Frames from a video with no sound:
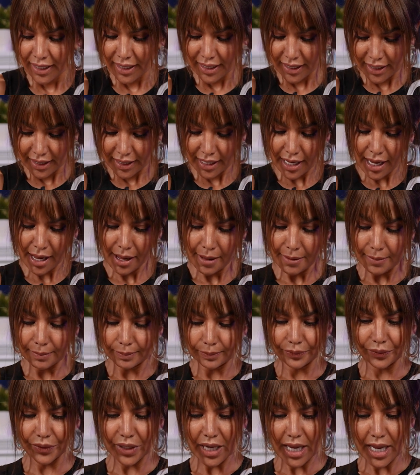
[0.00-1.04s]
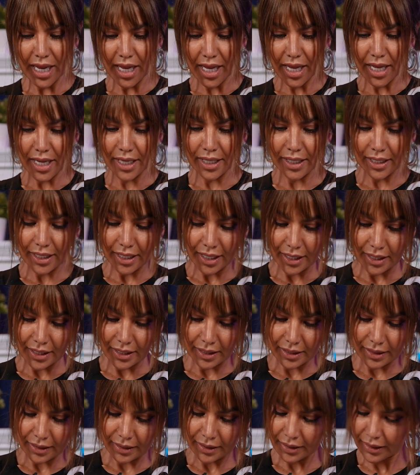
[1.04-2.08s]
Yeah. And
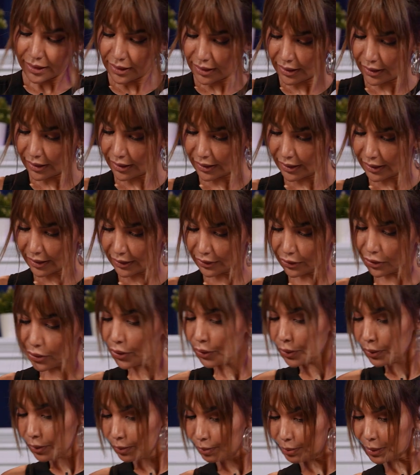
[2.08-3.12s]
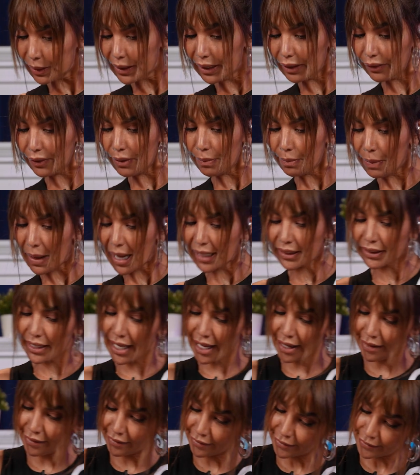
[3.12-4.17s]
do you believe in past
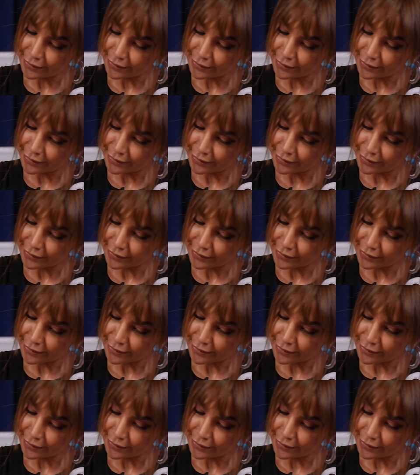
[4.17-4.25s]
life?